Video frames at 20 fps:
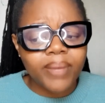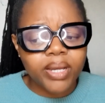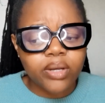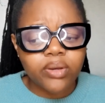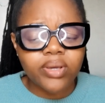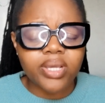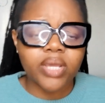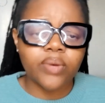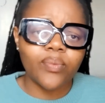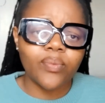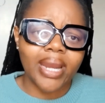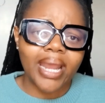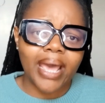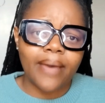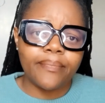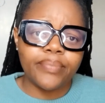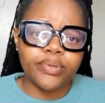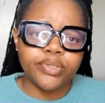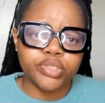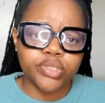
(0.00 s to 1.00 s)
But look at what
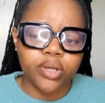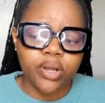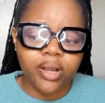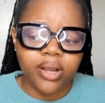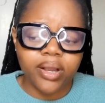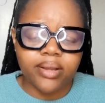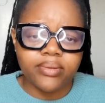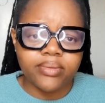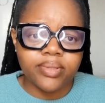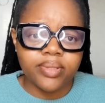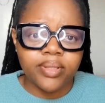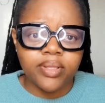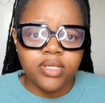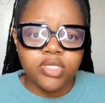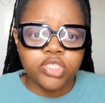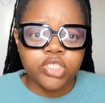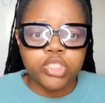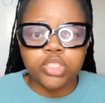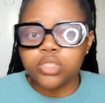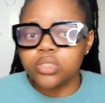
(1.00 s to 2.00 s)
happened to her.
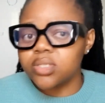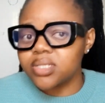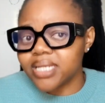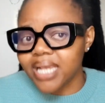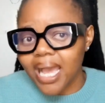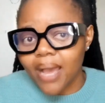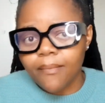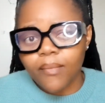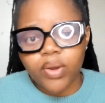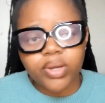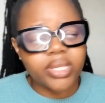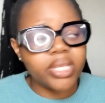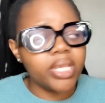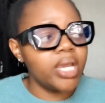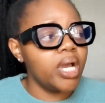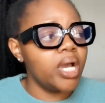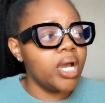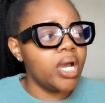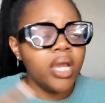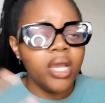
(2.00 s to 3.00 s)
She could come on
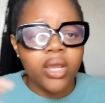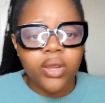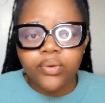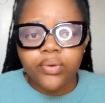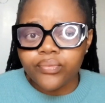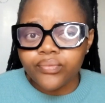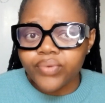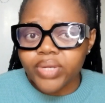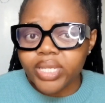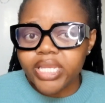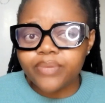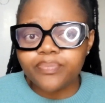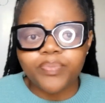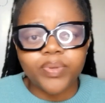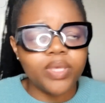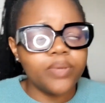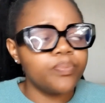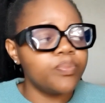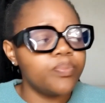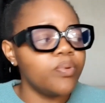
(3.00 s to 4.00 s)
here,
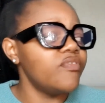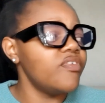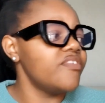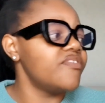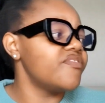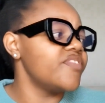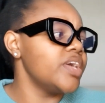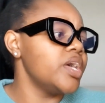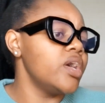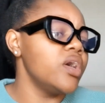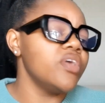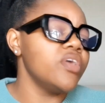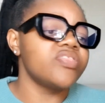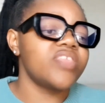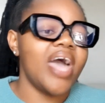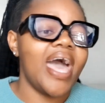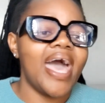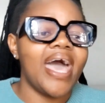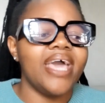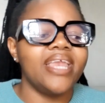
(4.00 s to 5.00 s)
read people for
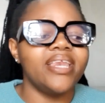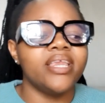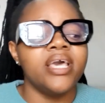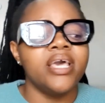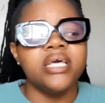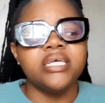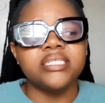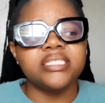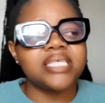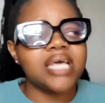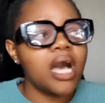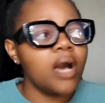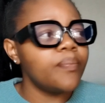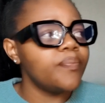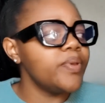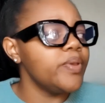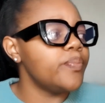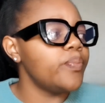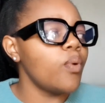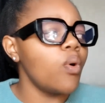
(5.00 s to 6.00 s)
filth, and
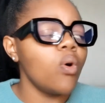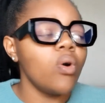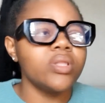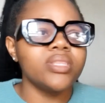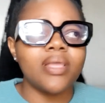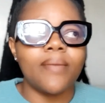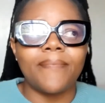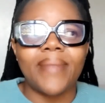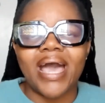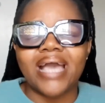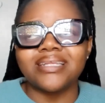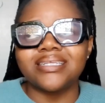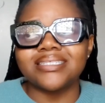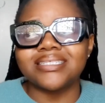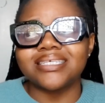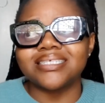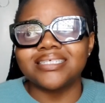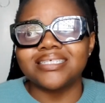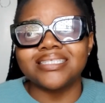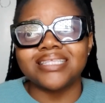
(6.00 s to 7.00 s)
tell people all the bad
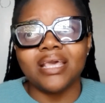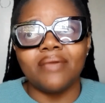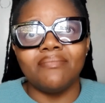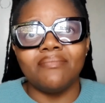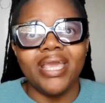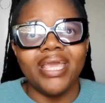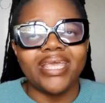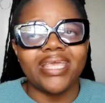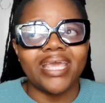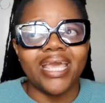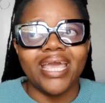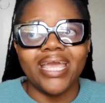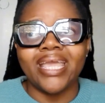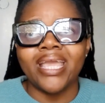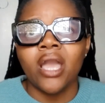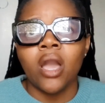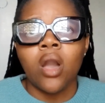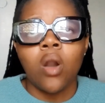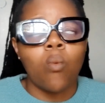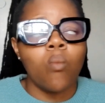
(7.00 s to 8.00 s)
decisions they're
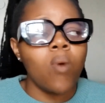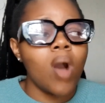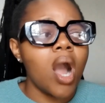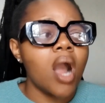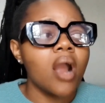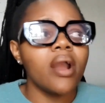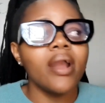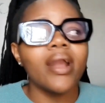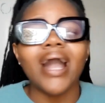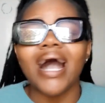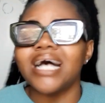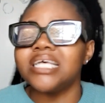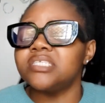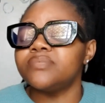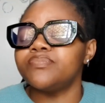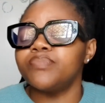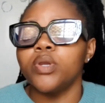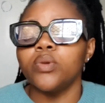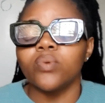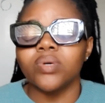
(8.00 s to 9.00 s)
making while her
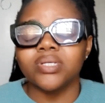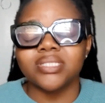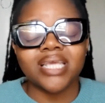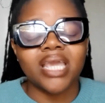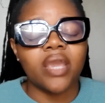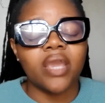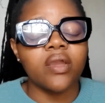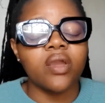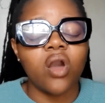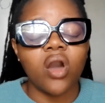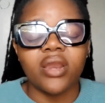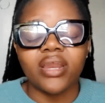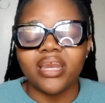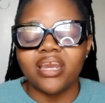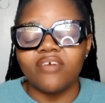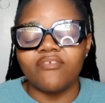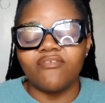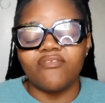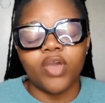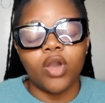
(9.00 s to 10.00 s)
husband was carrying on
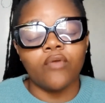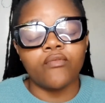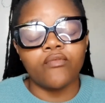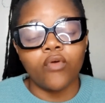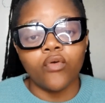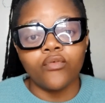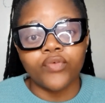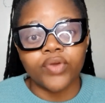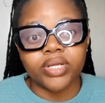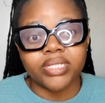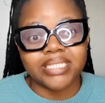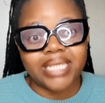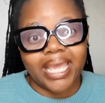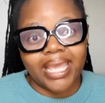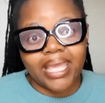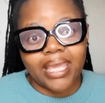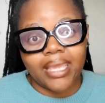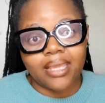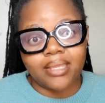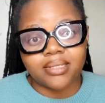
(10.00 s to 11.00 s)
an affair of over a
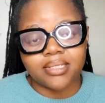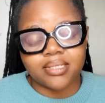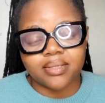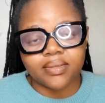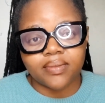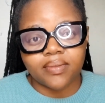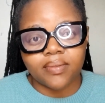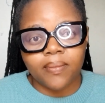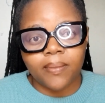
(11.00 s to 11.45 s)
decade.